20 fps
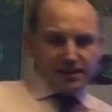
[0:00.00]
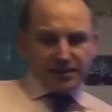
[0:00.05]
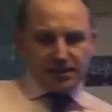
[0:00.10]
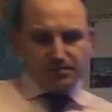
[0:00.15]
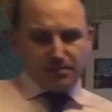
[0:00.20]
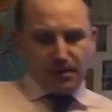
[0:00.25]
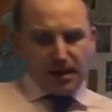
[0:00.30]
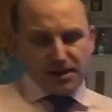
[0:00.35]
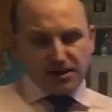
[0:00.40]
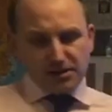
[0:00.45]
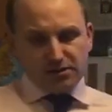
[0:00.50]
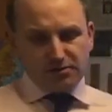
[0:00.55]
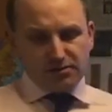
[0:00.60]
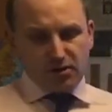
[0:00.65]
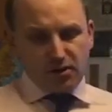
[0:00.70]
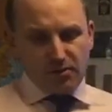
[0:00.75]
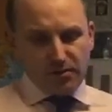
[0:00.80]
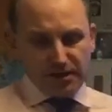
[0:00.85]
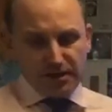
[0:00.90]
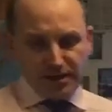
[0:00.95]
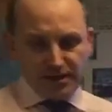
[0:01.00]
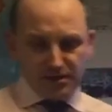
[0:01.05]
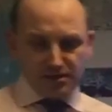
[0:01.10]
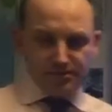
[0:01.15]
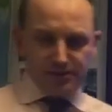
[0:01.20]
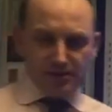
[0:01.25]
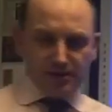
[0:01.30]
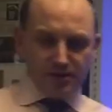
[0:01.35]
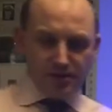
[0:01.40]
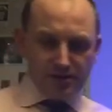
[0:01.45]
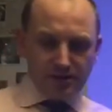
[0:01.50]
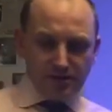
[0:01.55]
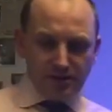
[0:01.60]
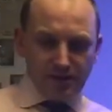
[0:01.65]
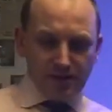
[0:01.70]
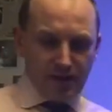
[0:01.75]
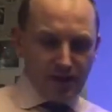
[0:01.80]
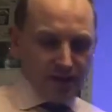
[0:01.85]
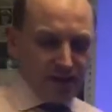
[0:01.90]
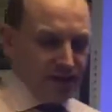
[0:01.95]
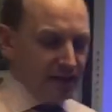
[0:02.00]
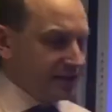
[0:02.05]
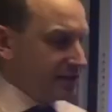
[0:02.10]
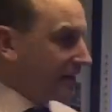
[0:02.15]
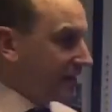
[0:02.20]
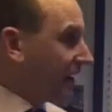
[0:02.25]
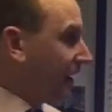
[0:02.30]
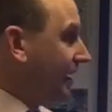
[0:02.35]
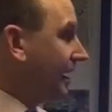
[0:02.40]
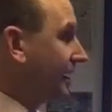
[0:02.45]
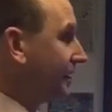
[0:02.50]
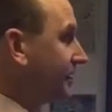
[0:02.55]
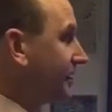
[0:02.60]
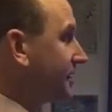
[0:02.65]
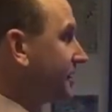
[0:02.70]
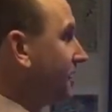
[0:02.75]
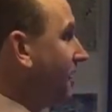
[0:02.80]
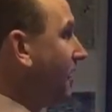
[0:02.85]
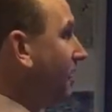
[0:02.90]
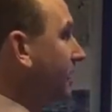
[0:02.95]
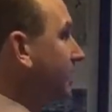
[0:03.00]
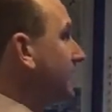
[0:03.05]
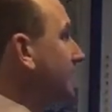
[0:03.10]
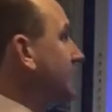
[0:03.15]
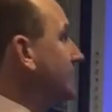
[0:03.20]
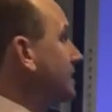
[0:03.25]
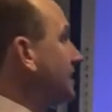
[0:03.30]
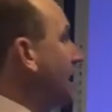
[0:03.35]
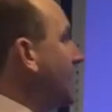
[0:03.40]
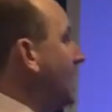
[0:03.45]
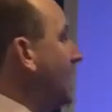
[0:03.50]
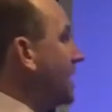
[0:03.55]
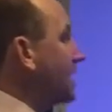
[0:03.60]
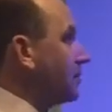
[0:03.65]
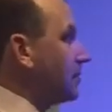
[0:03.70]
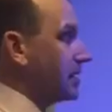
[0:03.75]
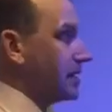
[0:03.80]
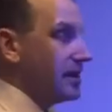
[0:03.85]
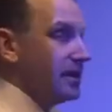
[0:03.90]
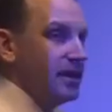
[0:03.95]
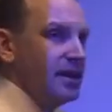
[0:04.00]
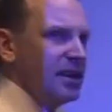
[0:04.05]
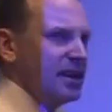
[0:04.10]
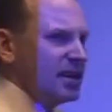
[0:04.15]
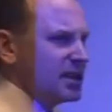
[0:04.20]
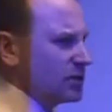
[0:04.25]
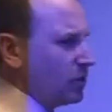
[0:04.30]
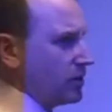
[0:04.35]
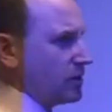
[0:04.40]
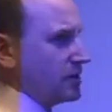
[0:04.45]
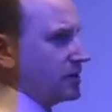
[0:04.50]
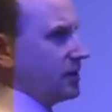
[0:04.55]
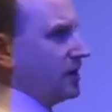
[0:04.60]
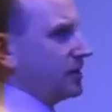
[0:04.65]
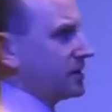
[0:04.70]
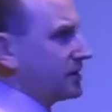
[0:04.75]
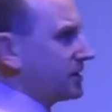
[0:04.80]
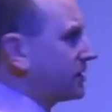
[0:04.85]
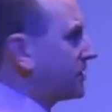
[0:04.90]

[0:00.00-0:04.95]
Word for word: the expansion of communism and uh, declare that Stalin is their enemy. While the Nazi